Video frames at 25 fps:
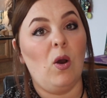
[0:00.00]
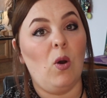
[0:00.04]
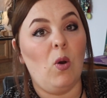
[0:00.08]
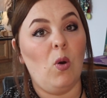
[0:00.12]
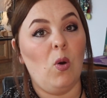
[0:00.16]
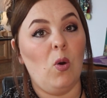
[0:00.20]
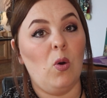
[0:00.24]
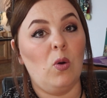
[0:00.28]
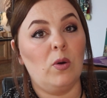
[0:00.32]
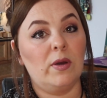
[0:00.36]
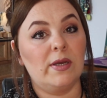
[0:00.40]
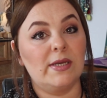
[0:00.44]

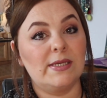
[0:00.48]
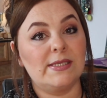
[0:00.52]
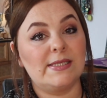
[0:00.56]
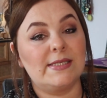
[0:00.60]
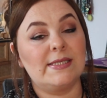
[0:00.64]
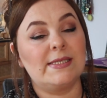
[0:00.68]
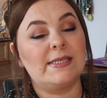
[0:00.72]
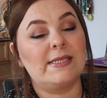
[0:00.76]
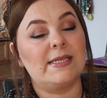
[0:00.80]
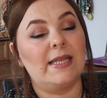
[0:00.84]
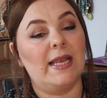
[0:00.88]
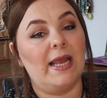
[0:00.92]

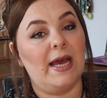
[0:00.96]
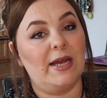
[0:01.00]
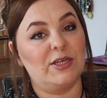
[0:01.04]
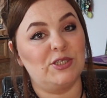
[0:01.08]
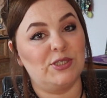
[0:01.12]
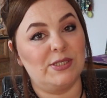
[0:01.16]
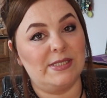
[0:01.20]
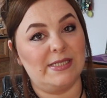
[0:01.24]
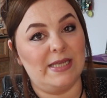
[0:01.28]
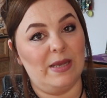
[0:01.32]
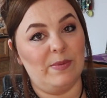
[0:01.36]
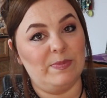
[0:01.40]

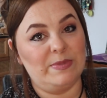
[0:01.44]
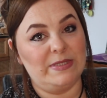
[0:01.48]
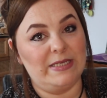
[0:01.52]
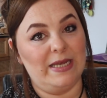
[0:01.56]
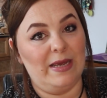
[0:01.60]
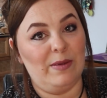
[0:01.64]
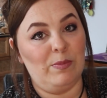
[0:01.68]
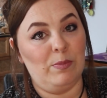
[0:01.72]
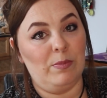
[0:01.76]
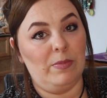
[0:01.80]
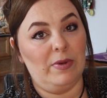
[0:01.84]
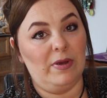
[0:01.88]

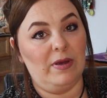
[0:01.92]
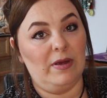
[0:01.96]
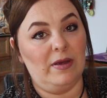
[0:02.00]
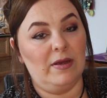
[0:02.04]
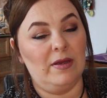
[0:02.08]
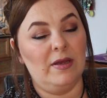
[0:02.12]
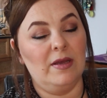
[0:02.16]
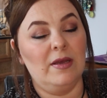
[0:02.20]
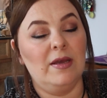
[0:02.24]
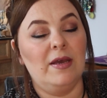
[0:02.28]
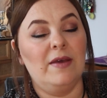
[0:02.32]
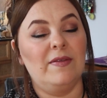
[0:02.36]
August/September.
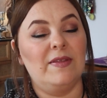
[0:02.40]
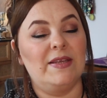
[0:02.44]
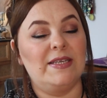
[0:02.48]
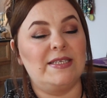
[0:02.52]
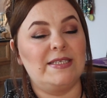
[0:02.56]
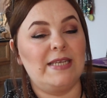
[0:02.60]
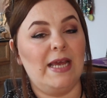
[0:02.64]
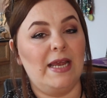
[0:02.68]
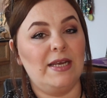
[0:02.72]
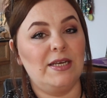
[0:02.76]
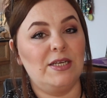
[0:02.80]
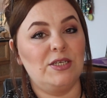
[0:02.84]
They
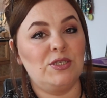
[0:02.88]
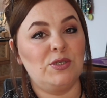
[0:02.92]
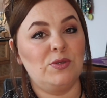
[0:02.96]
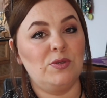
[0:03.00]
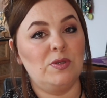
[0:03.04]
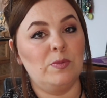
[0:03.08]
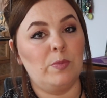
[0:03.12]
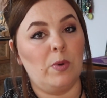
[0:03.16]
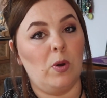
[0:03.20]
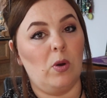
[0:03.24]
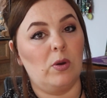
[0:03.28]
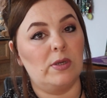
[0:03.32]
tend to do
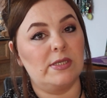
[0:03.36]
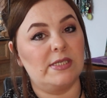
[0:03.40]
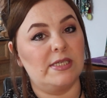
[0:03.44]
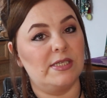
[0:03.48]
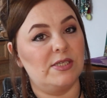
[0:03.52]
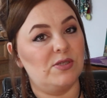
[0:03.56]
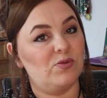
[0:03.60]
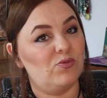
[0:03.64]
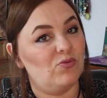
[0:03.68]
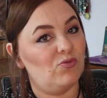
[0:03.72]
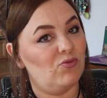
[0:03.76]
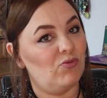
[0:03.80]
the
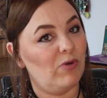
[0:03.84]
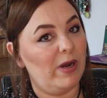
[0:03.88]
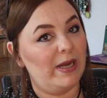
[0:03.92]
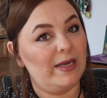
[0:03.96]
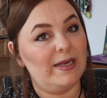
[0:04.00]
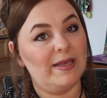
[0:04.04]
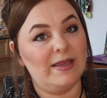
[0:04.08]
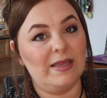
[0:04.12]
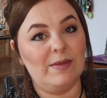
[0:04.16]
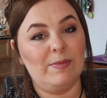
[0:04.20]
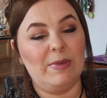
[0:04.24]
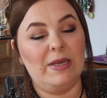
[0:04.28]
boxes
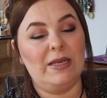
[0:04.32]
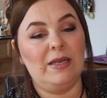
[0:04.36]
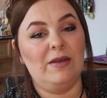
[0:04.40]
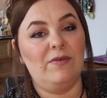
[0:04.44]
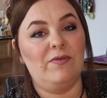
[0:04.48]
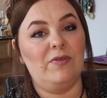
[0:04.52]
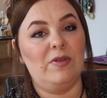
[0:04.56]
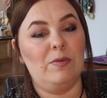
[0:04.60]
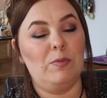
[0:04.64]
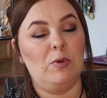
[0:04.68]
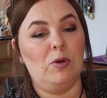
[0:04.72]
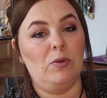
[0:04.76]
right in the middle
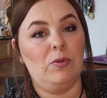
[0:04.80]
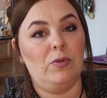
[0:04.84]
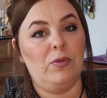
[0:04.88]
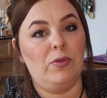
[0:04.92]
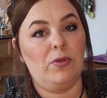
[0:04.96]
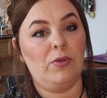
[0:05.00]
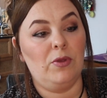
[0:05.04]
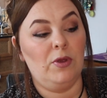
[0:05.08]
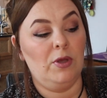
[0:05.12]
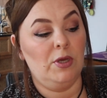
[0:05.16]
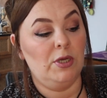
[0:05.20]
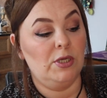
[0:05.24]
of the month,
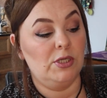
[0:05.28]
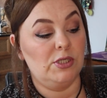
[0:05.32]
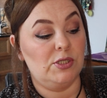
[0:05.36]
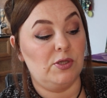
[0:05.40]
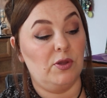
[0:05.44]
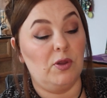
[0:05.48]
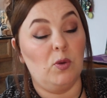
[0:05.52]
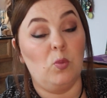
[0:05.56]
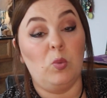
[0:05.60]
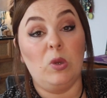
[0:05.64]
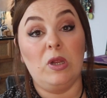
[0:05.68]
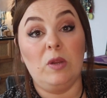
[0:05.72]

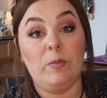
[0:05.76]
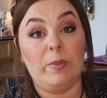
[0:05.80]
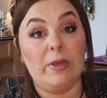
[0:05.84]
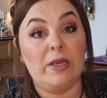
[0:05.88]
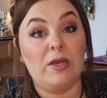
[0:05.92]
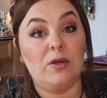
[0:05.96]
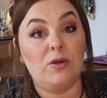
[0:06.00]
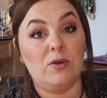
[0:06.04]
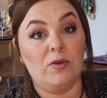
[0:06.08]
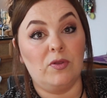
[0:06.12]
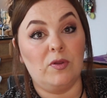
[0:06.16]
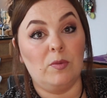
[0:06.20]
so there will
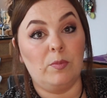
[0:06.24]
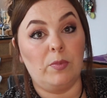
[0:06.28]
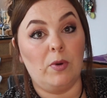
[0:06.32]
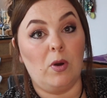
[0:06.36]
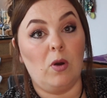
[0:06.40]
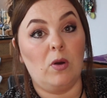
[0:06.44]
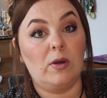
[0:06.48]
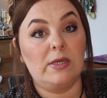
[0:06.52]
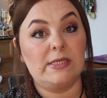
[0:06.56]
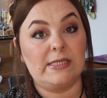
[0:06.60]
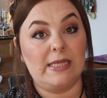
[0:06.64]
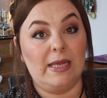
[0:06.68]
be another
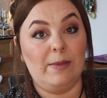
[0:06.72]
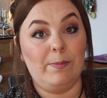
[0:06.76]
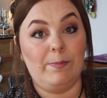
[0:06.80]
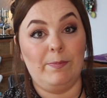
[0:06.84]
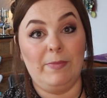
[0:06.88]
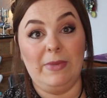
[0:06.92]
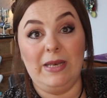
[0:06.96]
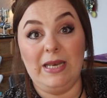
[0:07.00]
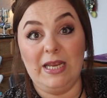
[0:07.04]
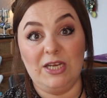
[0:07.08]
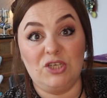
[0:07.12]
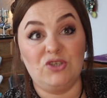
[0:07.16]
box
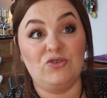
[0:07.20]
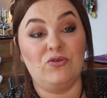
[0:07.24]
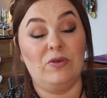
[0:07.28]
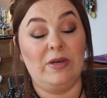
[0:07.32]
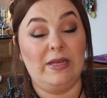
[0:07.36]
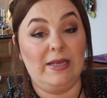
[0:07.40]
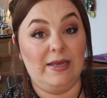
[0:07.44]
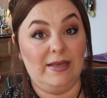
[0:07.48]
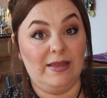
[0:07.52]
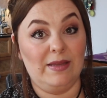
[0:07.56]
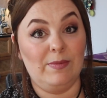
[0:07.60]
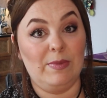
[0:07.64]

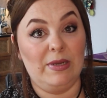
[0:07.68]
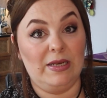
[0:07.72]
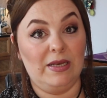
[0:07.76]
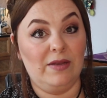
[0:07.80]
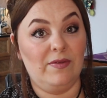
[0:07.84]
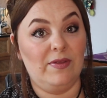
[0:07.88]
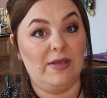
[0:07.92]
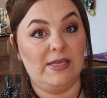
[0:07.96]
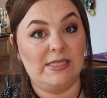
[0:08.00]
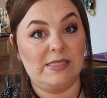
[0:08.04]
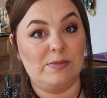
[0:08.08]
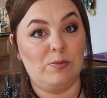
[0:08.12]
literally in the middle
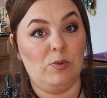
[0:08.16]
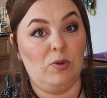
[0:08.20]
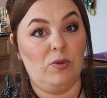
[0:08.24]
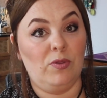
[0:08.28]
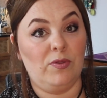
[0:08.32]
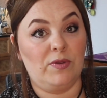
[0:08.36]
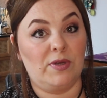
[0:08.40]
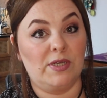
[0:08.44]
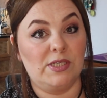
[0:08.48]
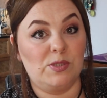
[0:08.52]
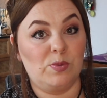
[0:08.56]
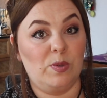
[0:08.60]
of this
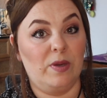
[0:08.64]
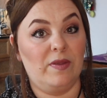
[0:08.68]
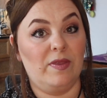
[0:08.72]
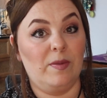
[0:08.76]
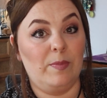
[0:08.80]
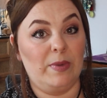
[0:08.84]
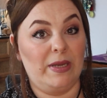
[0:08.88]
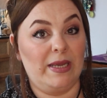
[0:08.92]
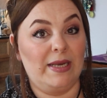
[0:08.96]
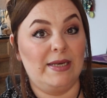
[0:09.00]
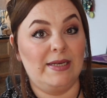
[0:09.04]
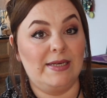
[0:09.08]
month because we're at the
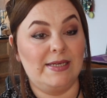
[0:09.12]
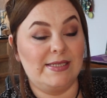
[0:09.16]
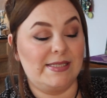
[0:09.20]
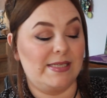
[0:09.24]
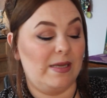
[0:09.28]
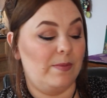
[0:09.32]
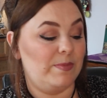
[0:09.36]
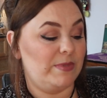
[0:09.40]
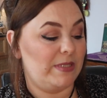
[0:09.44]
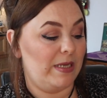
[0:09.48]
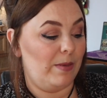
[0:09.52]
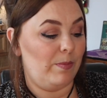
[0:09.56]
beginning of
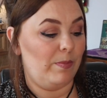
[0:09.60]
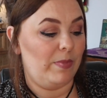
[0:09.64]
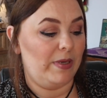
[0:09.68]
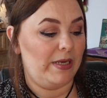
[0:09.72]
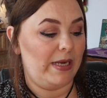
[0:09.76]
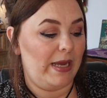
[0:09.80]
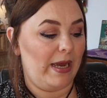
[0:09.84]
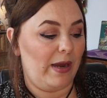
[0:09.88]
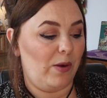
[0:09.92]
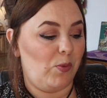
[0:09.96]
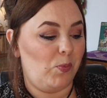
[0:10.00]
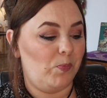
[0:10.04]
September
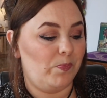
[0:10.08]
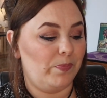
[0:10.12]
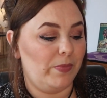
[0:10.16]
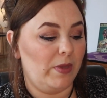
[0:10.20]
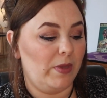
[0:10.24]
now.